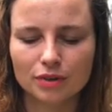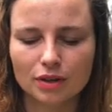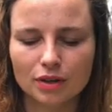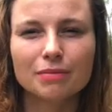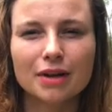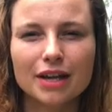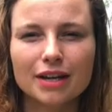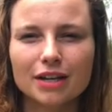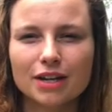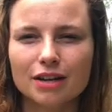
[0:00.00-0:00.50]

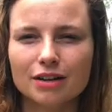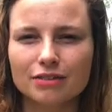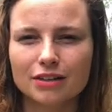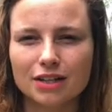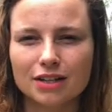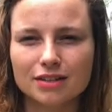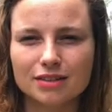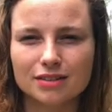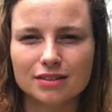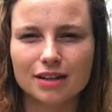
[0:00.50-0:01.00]
Many of
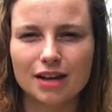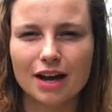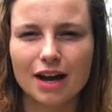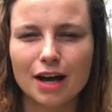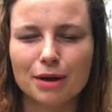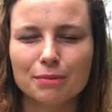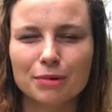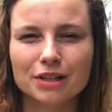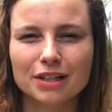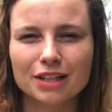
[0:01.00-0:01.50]
us,
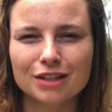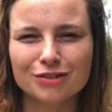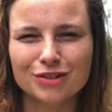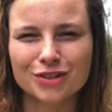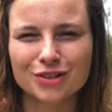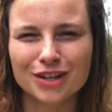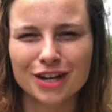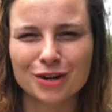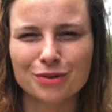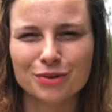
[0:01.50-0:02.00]
I believe you
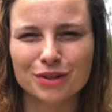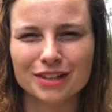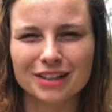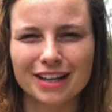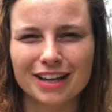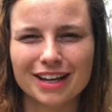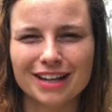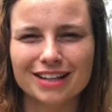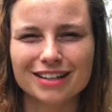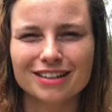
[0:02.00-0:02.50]
can
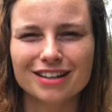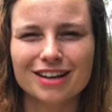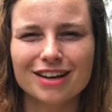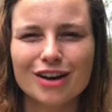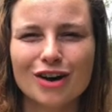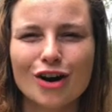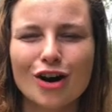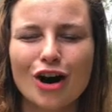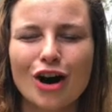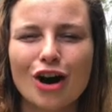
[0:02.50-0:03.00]
relate,
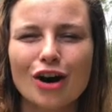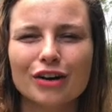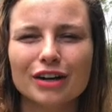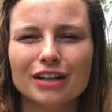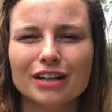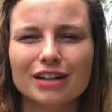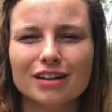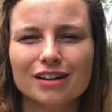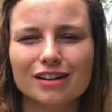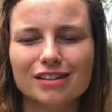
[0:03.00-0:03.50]
are
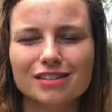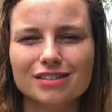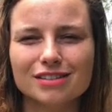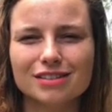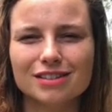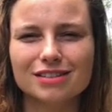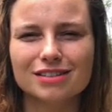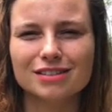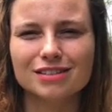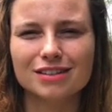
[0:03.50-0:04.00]
in a
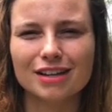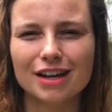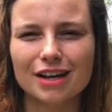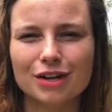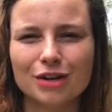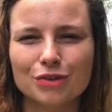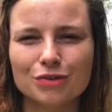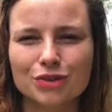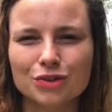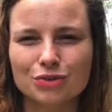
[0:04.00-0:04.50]
constant state
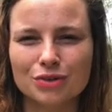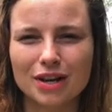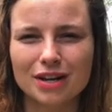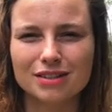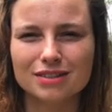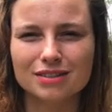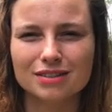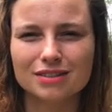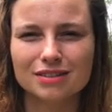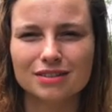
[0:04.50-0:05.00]
of
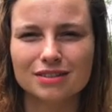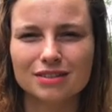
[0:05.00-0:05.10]
stress.